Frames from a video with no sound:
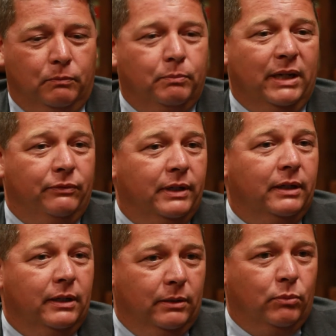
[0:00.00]

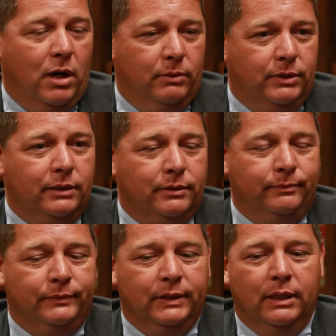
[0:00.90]
benefited in the process.
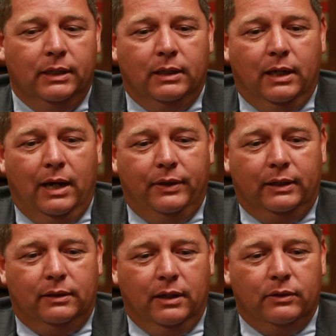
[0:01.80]
I
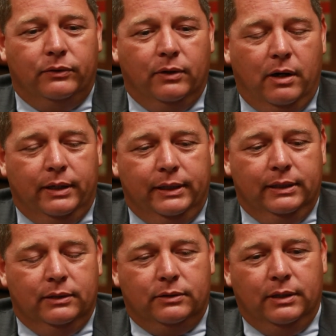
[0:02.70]
think the other thought
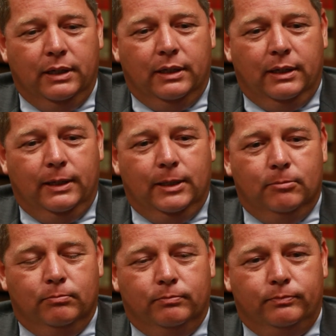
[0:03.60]
is
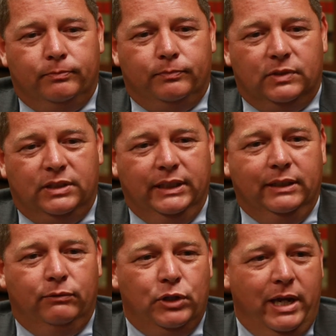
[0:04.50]
um,
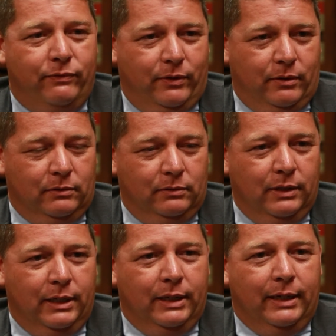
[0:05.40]
Steve Schaefer
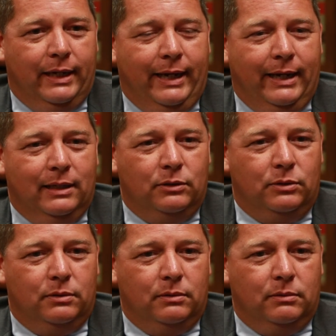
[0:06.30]

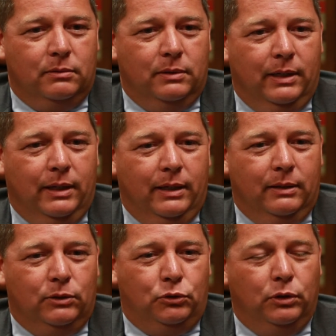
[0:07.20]
has
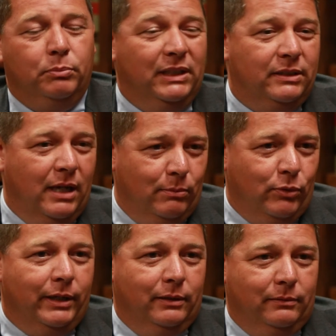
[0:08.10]
should be
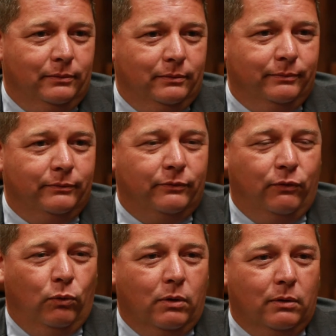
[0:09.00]
celebrated
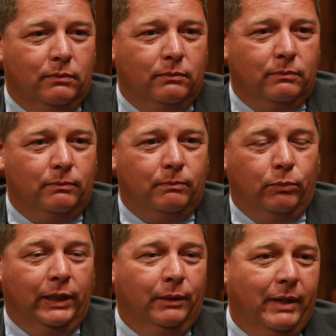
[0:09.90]
for
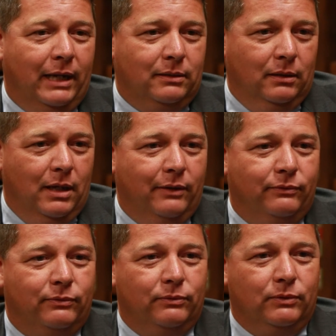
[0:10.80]
bringing back to
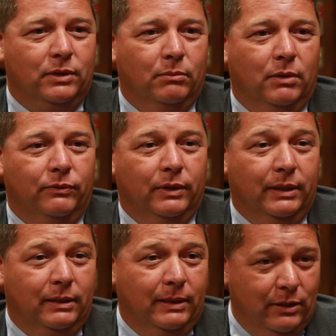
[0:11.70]
life some of the
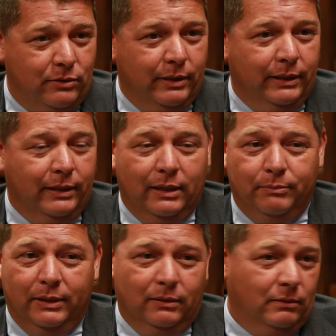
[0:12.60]
history that
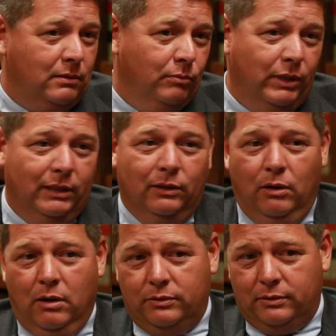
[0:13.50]
had been completely
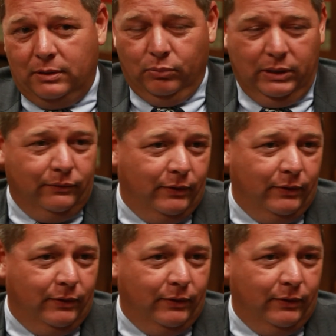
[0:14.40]
lost, completely